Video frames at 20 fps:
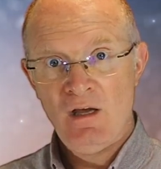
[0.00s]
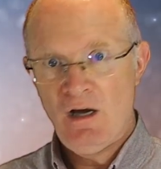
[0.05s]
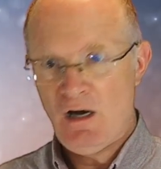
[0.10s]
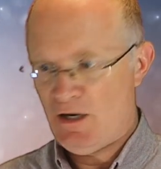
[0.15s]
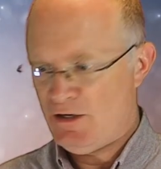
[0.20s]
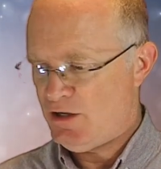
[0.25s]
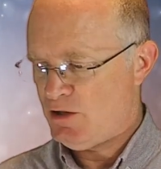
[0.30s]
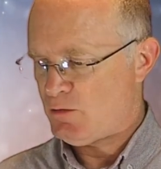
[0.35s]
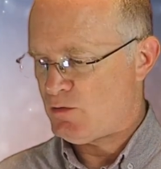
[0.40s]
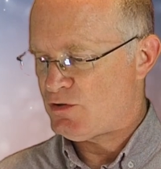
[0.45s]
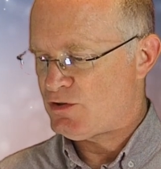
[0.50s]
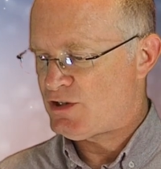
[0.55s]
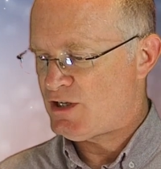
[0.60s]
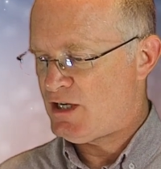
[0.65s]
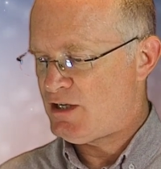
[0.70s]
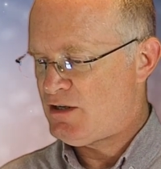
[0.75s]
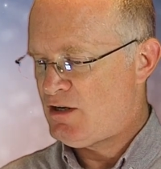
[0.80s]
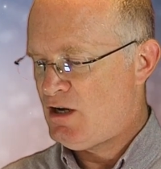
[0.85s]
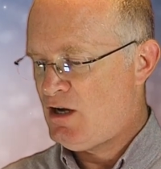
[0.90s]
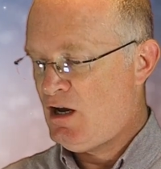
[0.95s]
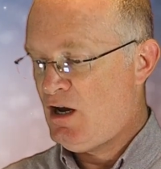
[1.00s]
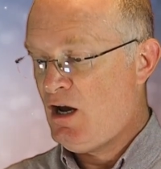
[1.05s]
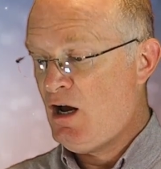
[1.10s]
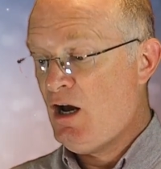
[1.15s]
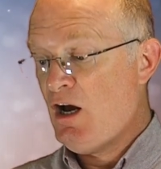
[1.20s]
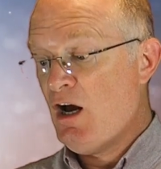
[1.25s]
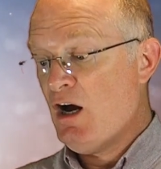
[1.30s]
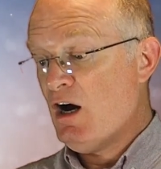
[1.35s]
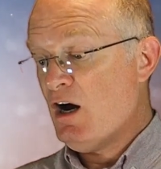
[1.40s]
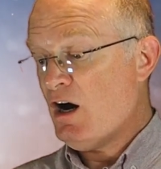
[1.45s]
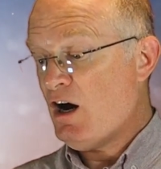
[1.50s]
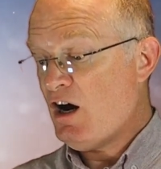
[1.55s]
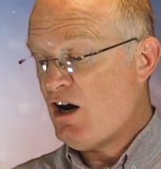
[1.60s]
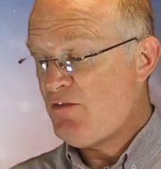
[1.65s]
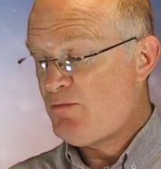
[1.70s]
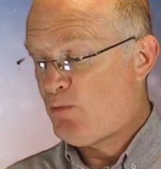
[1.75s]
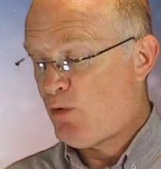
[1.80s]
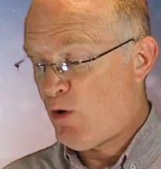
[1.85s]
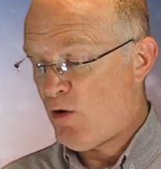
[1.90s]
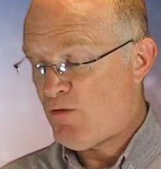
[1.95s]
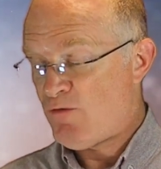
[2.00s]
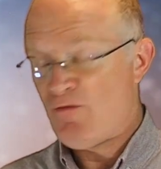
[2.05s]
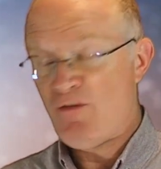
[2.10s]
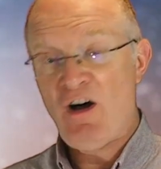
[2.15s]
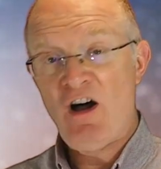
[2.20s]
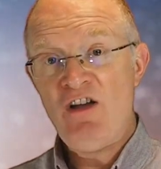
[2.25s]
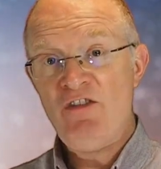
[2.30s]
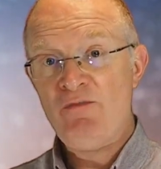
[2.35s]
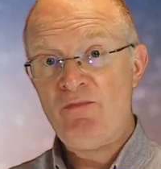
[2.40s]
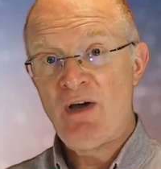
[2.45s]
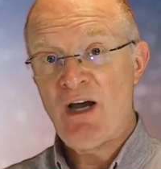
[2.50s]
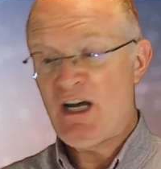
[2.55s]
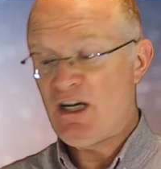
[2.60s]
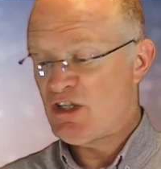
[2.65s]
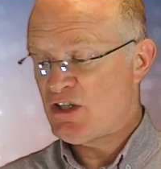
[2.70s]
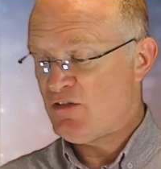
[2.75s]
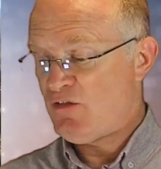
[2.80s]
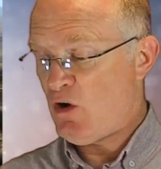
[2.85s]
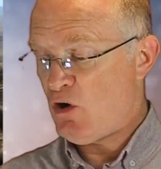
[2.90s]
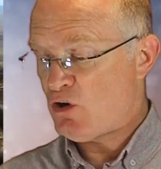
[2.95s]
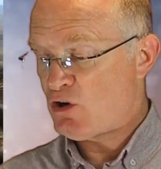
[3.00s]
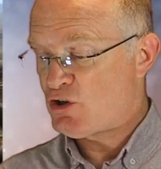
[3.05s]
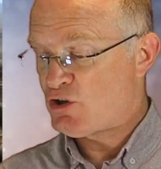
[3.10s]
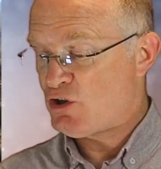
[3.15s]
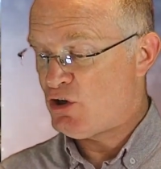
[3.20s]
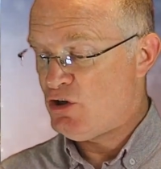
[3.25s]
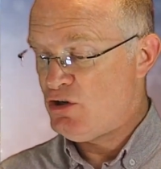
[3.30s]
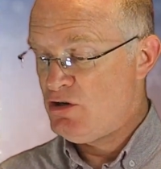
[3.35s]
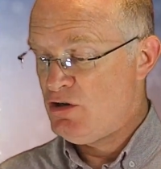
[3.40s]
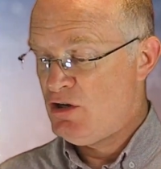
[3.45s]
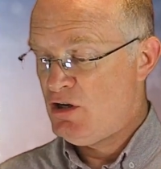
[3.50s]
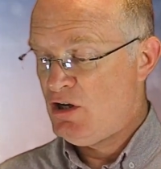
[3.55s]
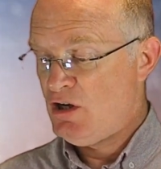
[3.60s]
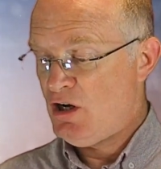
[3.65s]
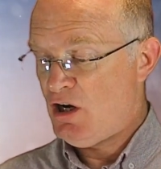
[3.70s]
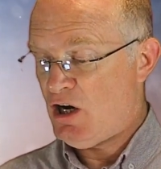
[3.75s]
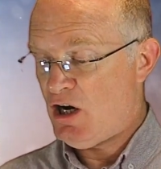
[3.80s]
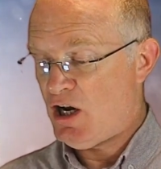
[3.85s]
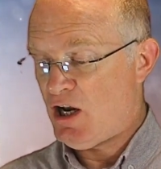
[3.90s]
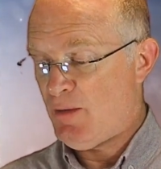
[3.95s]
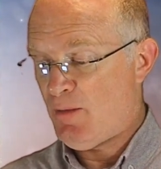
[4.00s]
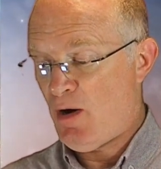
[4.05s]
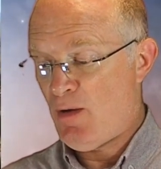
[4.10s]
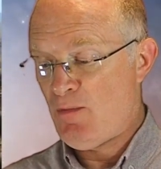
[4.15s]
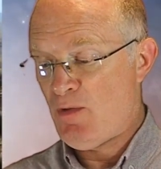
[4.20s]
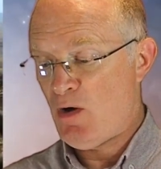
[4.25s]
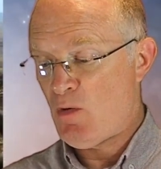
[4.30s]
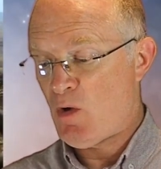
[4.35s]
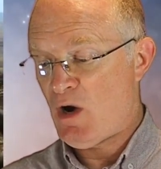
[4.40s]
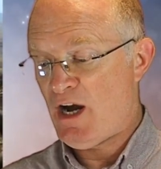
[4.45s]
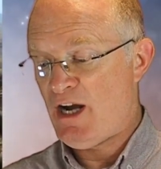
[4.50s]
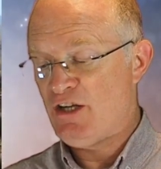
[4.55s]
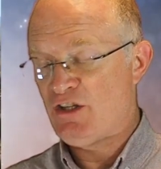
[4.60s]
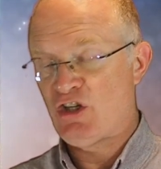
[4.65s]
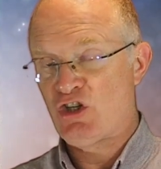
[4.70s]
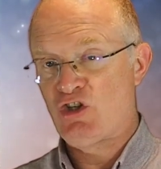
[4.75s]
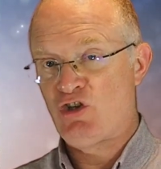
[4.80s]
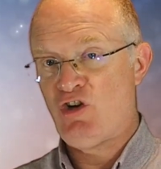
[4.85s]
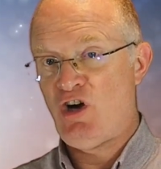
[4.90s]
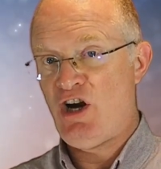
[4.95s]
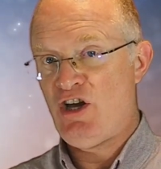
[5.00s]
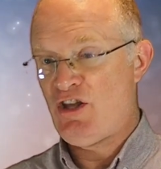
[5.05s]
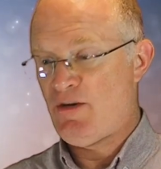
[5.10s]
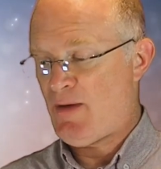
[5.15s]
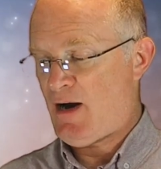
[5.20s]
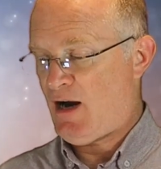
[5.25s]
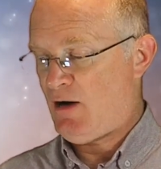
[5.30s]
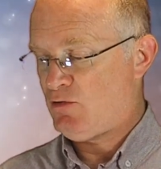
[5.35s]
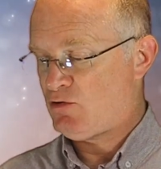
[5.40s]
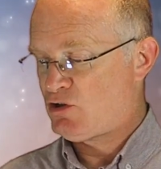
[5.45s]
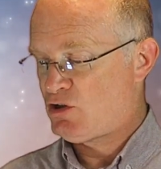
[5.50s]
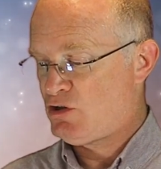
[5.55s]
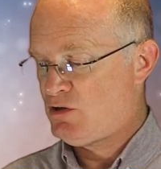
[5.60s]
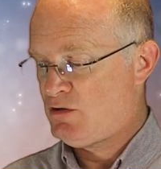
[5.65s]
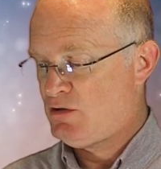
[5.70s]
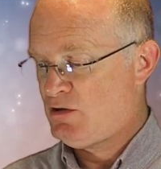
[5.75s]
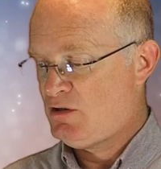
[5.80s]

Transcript: Another one said, 'I've bought 5 pairs of oxen and I'm on my way to try them out.